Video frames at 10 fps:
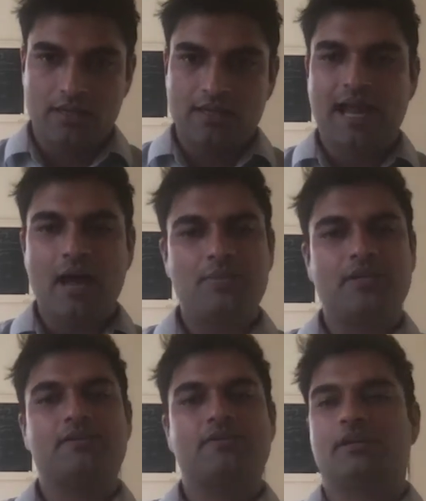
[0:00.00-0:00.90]
Not
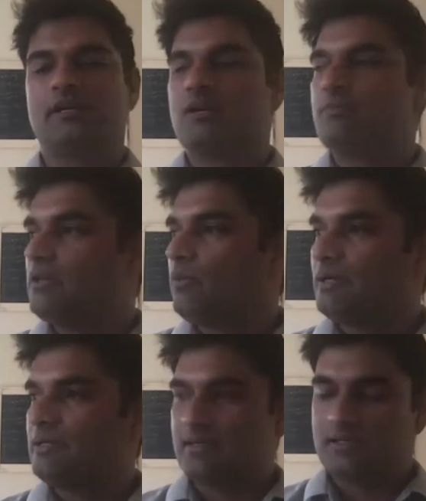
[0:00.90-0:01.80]
because they're going to be the
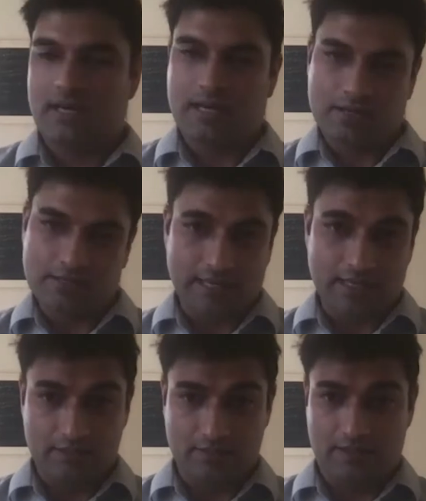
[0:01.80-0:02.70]
ones that sit here and tell
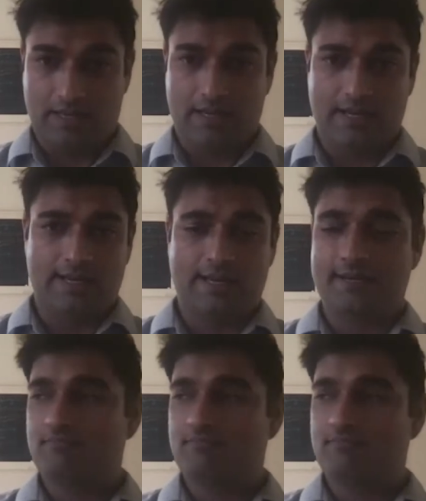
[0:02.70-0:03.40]
you that uh,